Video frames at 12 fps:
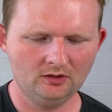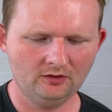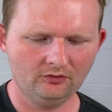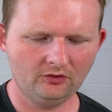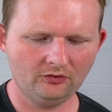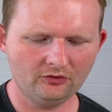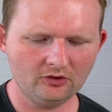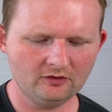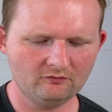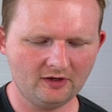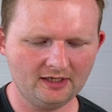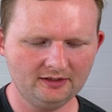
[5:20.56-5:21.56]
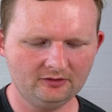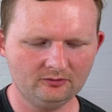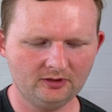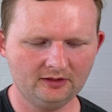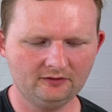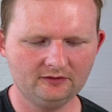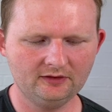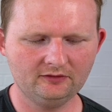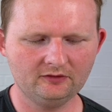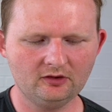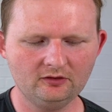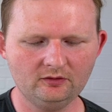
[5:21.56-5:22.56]
The third value is this
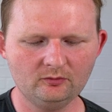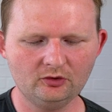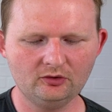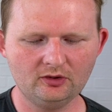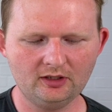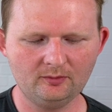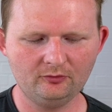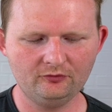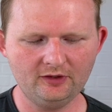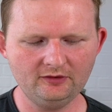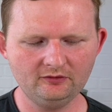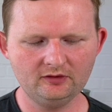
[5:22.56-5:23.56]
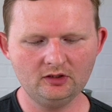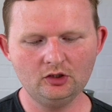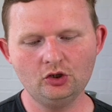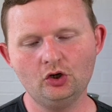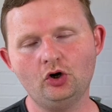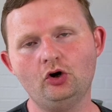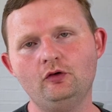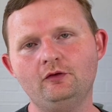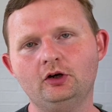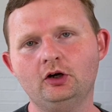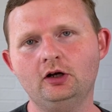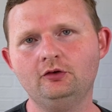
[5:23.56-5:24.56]
customer collaboration over
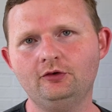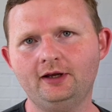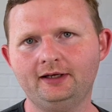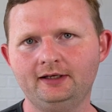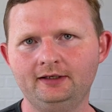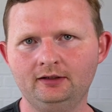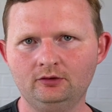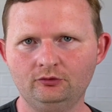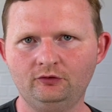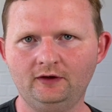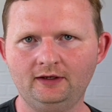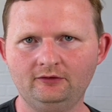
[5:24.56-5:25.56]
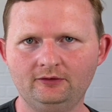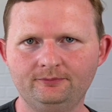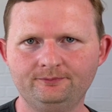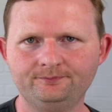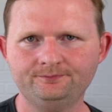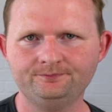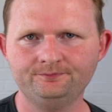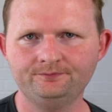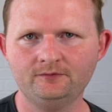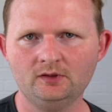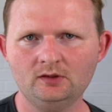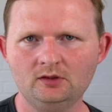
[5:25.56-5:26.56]
contract negotiation.
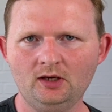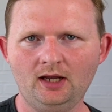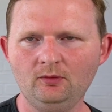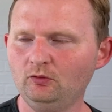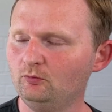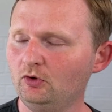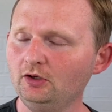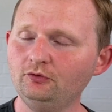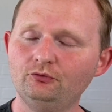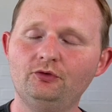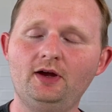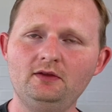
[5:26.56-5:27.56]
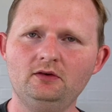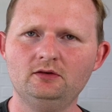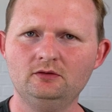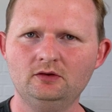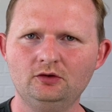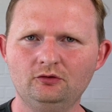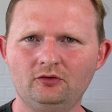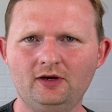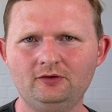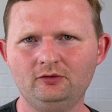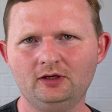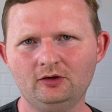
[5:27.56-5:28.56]
I would much rather try
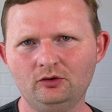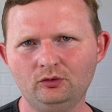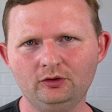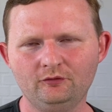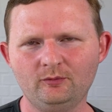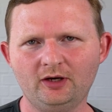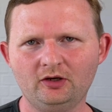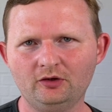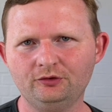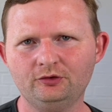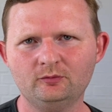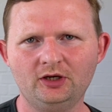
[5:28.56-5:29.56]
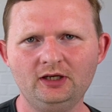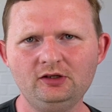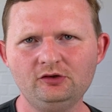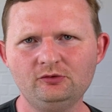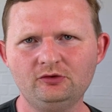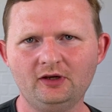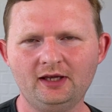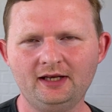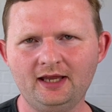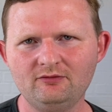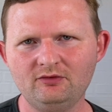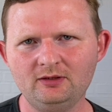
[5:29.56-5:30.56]
to get a hold of my customer end user and
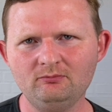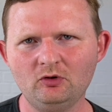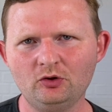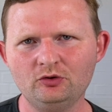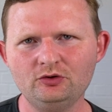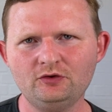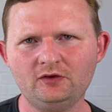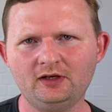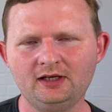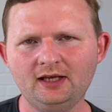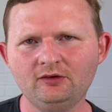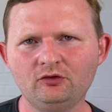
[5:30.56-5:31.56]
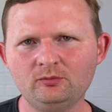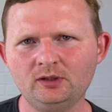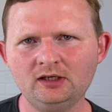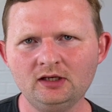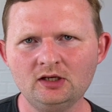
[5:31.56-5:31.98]
have him or her sit next to me